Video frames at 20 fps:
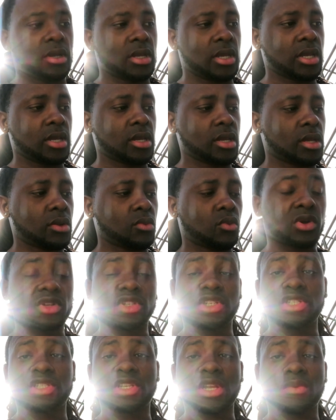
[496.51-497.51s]
And
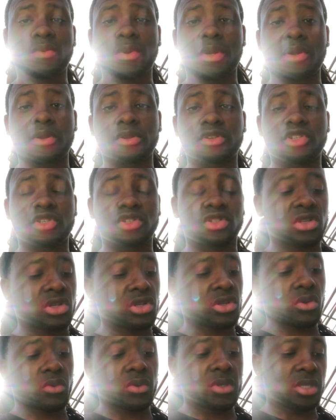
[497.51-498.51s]
once she's done with hers, she's going
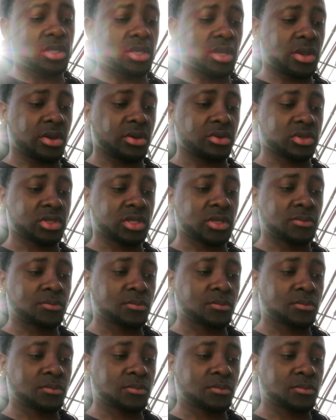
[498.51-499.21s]
to go eat theirs.